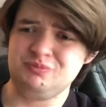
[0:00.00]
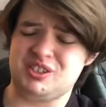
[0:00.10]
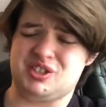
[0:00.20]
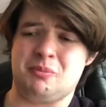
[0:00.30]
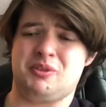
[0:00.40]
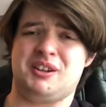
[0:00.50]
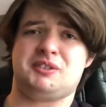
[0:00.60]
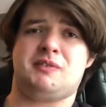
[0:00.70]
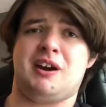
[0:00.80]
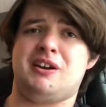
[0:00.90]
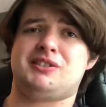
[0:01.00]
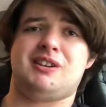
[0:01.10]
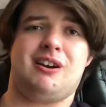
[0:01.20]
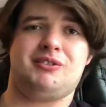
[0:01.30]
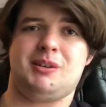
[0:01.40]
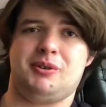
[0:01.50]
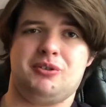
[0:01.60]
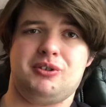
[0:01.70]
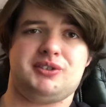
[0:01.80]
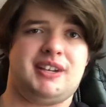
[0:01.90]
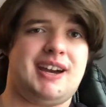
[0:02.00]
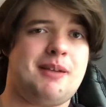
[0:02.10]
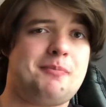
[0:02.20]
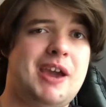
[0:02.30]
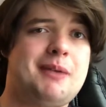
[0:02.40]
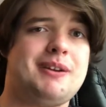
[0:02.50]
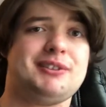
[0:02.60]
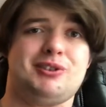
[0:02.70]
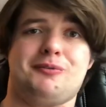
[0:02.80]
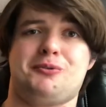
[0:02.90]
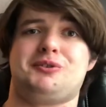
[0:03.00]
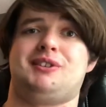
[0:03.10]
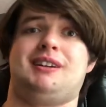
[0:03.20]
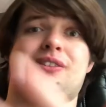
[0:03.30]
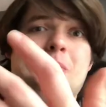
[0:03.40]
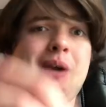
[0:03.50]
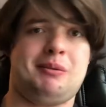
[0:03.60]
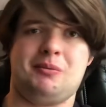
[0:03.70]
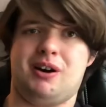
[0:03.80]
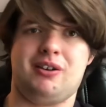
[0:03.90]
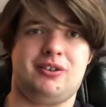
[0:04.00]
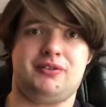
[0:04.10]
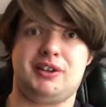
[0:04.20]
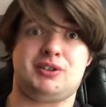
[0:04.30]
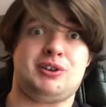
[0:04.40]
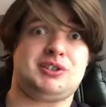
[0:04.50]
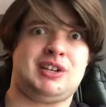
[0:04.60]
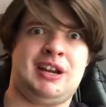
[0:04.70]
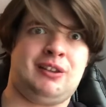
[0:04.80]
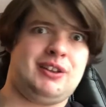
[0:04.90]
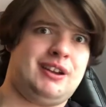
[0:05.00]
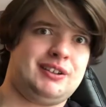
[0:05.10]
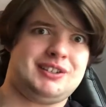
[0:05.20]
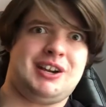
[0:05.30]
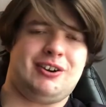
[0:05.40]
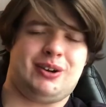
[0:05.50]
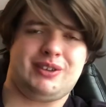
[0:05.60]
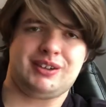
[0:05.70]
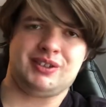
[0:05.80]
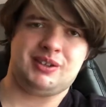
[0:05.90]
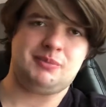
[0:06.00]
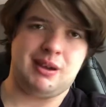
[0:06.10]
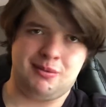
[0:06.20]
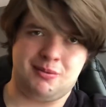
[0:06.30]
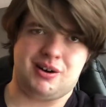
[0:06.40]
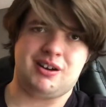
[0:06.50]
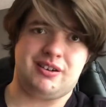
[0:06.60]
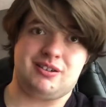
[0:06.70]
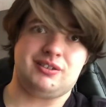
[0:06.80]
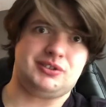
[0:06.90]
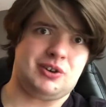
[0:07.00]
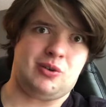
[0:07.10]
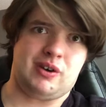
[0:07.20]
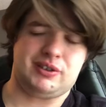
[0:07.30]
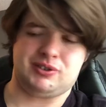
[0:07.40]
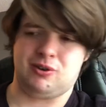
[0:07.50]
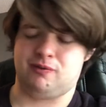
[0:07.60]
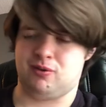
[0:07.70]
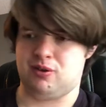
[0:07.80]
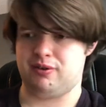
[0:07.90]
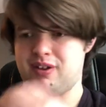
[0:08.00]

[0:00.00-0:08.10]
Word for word: Some things very stereotypical because they got a baby, and so of course they got the baby monitor, and they start seeing things and hearing things on the baby monitor, and so on and so forth.